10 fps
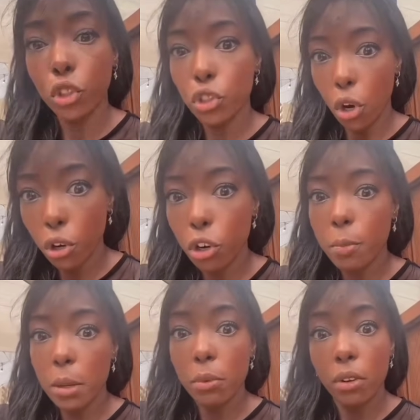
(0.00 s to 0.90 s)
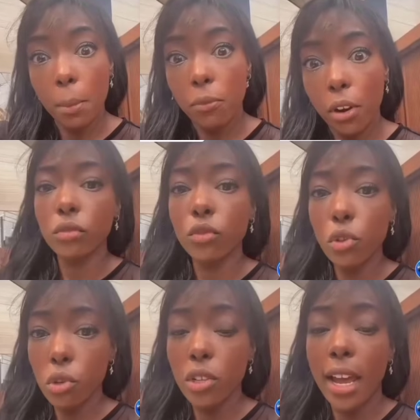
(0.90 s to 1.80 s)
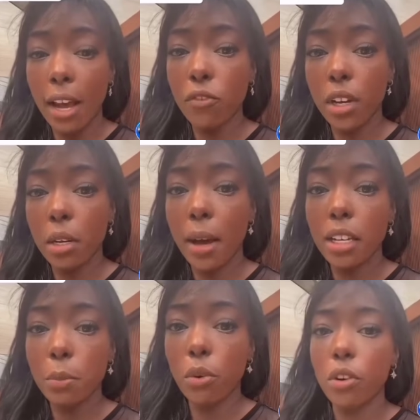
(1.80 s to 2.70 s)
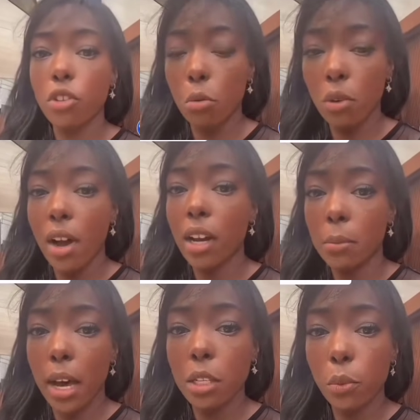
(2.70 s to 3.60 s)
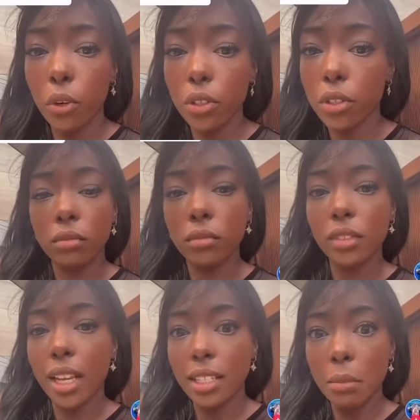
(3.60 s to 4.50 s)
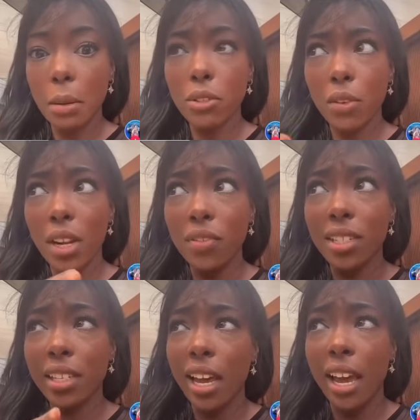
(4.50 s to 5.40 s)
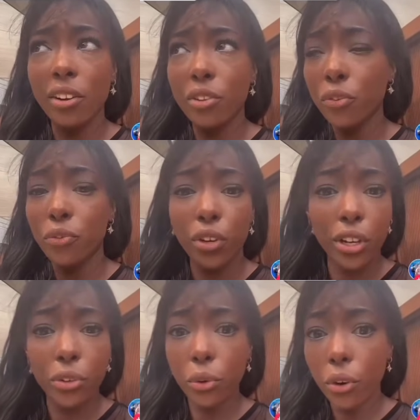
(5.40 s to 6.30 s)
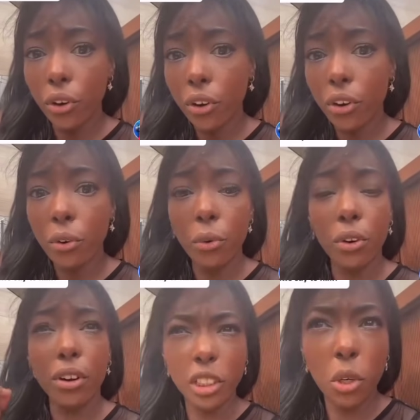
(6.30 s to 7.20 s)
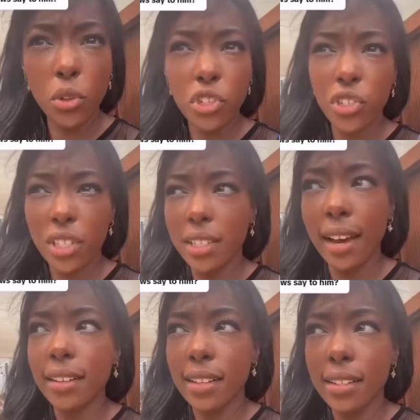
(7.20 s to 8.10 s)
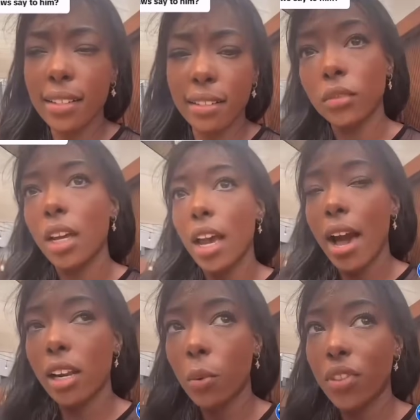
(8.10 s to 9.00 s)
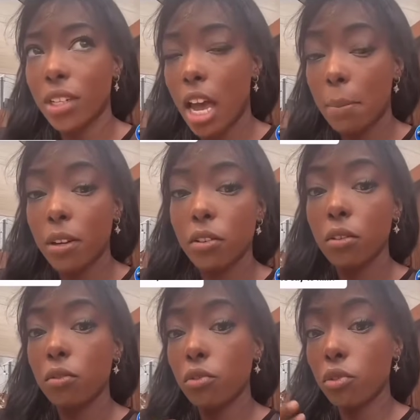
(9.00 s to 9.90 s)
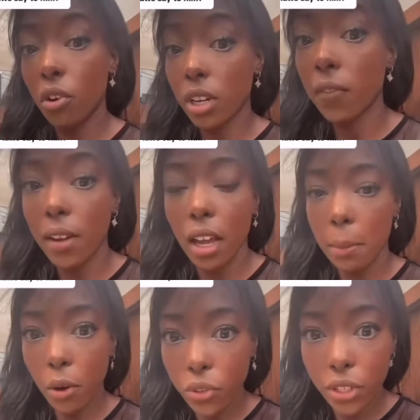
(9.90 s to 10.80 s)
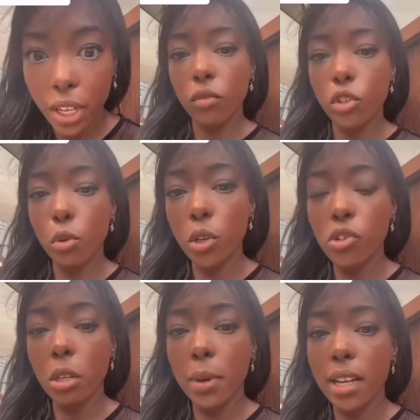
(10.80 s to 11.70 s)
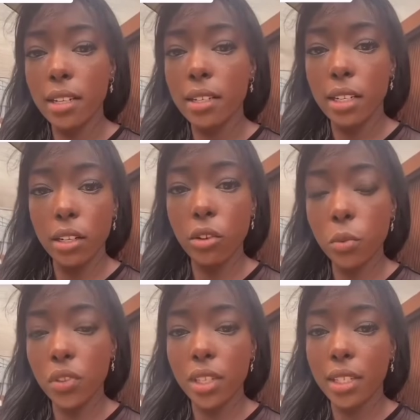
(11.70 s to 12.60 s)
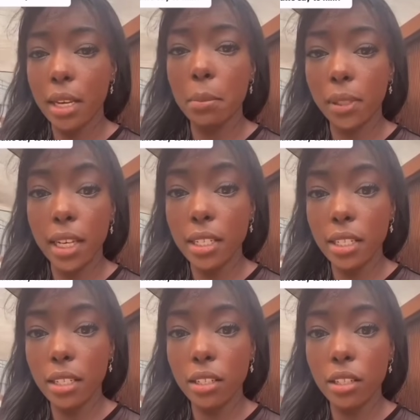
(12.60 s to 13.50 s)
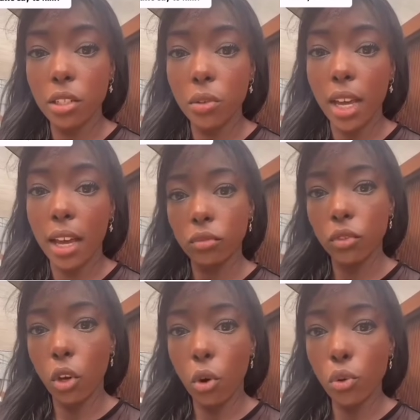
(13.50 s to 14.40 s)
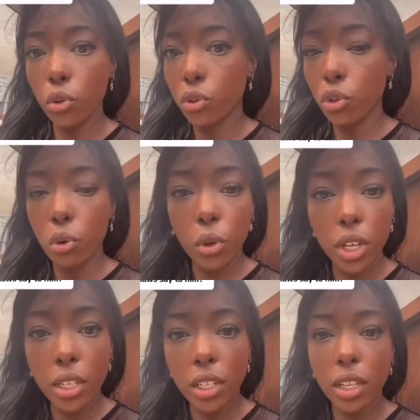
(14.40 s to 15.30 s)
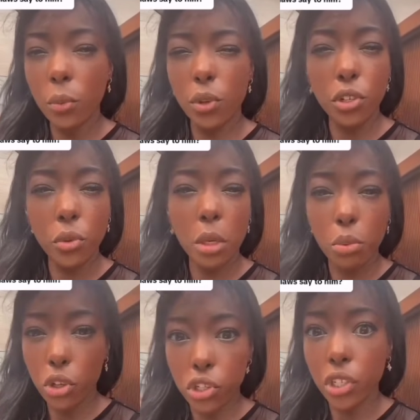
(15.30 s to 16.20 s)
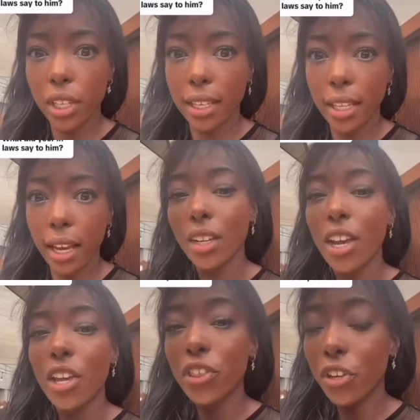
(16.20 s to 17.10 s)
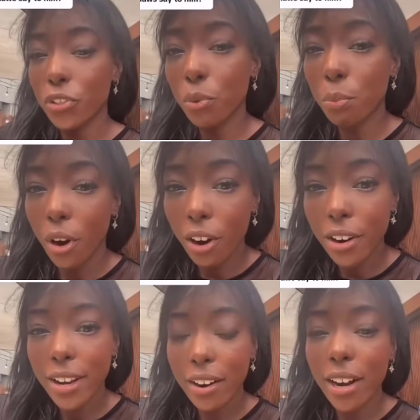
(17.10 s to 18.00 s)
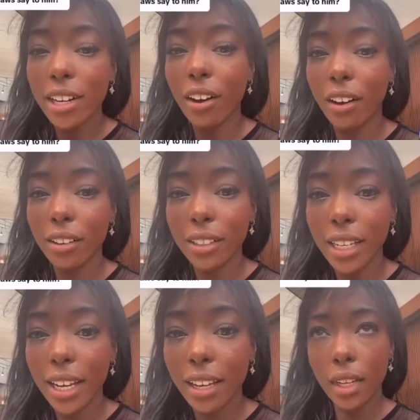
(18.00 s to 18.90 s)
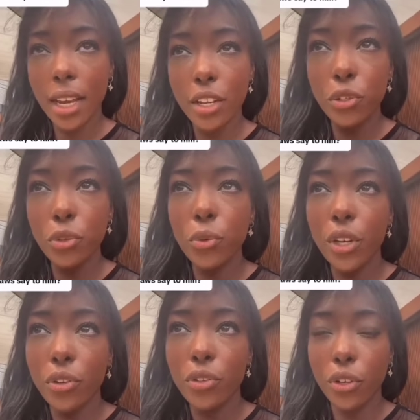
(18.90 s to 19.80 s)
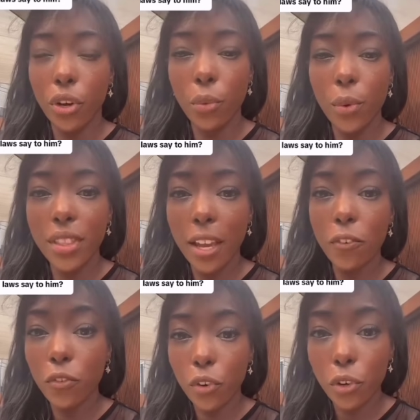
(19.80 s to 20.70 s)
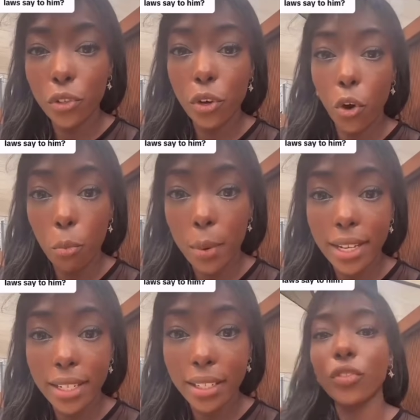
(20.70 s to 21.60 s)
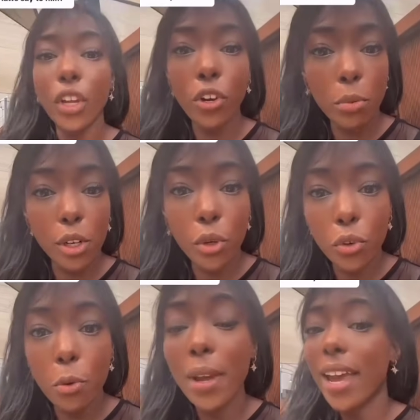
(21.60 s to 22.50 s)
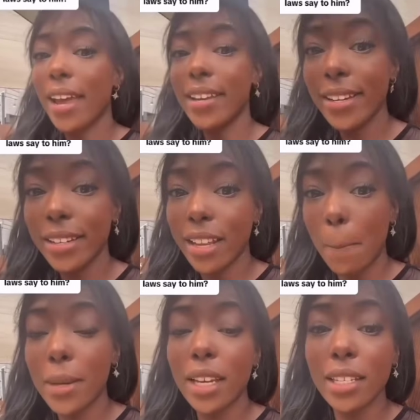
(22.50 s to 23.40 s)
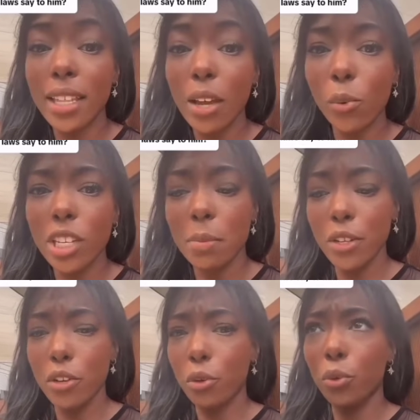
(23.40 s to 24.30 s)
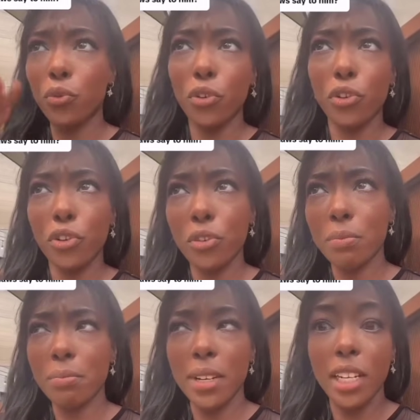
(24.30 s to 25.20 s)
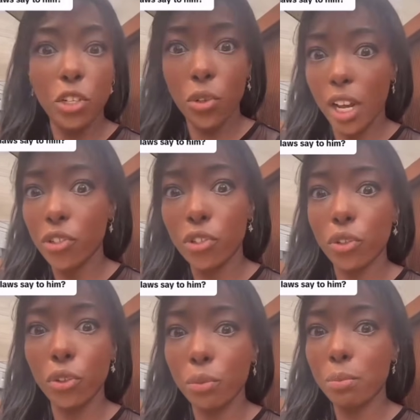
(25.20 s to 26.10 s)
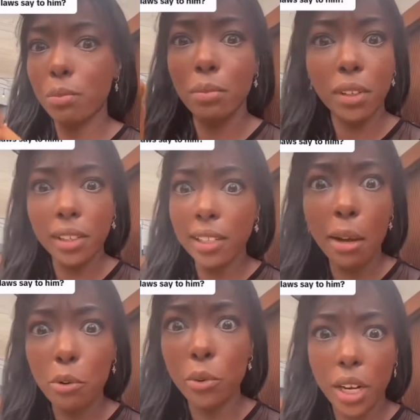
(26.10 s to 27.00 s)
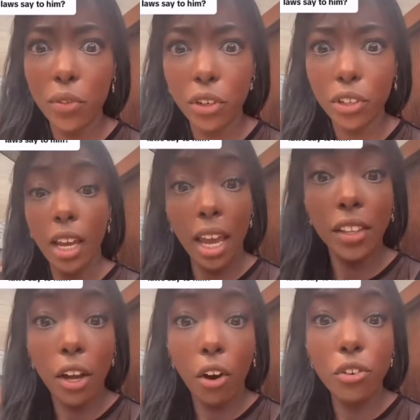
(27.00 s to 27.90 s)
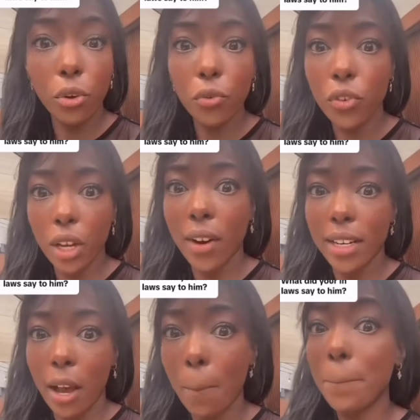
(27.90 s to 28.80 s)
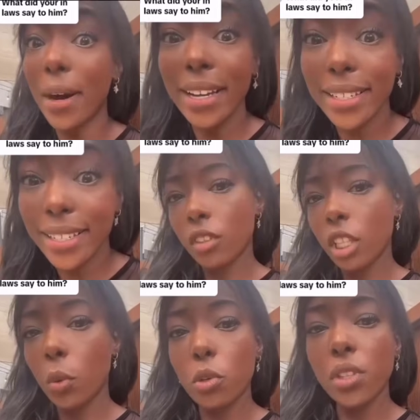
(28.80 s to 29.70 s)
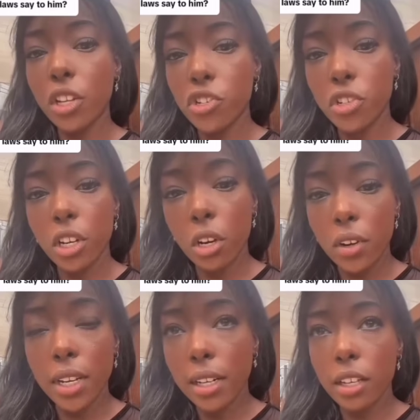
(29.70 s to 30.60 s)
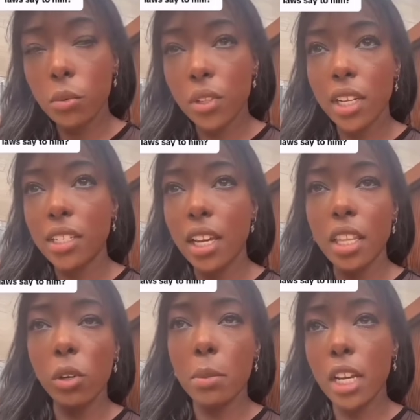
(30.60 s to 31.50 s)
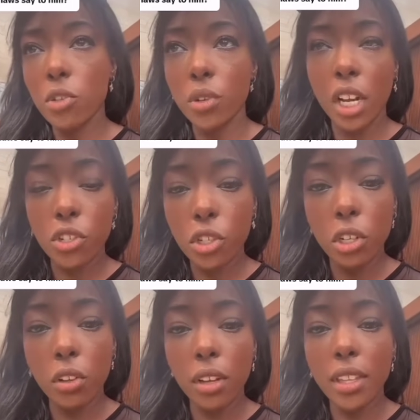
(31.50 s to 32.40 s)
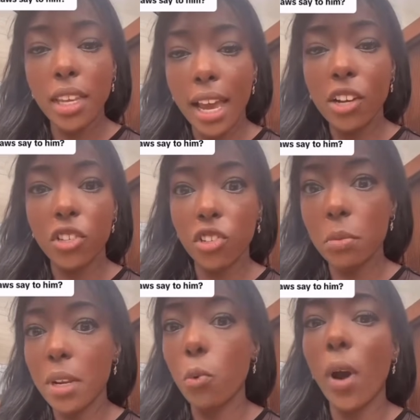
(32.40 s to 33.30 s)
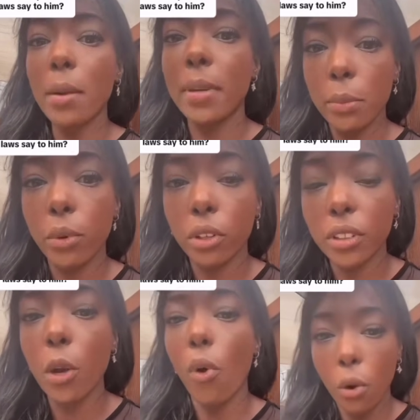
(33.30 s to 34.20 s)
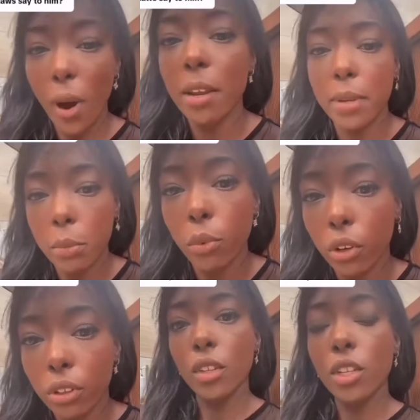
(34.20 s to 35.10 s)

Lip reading: darker people come from? Usually African passports or Moroccan passports. Like sometimes they even have a sign on the freaking door or no, they'll just tell us. I don't want that to happen during an event I'm hosting. So we usually made deals with the same places so that the owners know us and they wouldn't do any bullshit. There's a bar here in Hongdae, and 2 years ago when they first opened, they heard about our group and hit us up because they want to be known for being an international club or whatever. And they are known for that right now, but they were doing that shit Korea does when they say they want to be international and they actually just mean white people. They want white people.